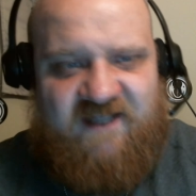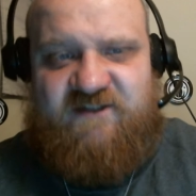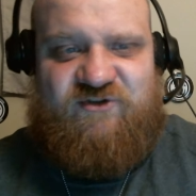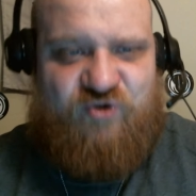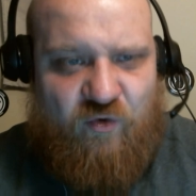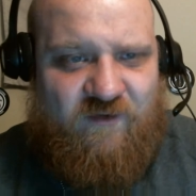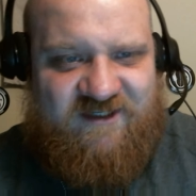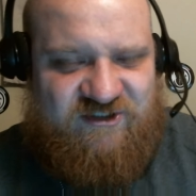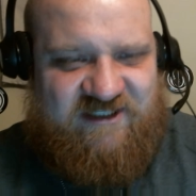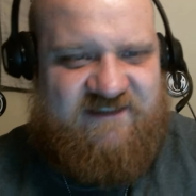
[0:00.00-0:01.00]
and destroy
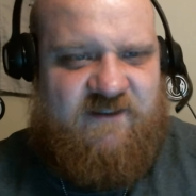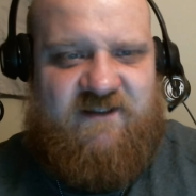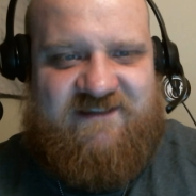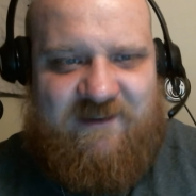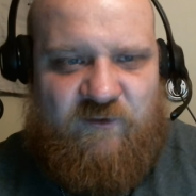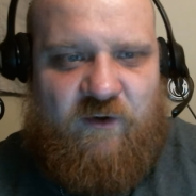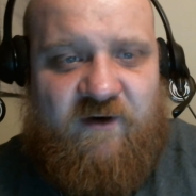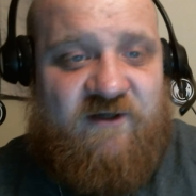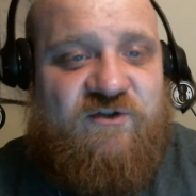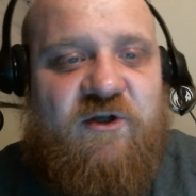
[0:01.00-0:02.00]
shit so that someone will
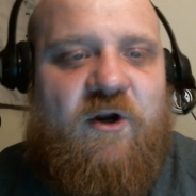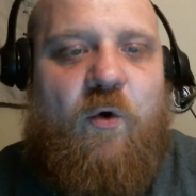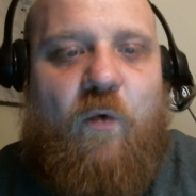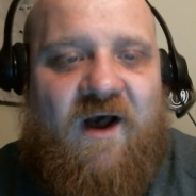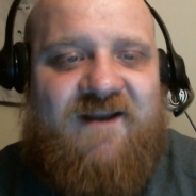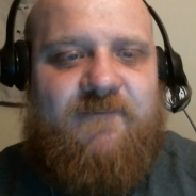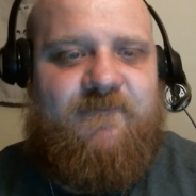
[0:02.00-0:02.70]
hear us. You know what?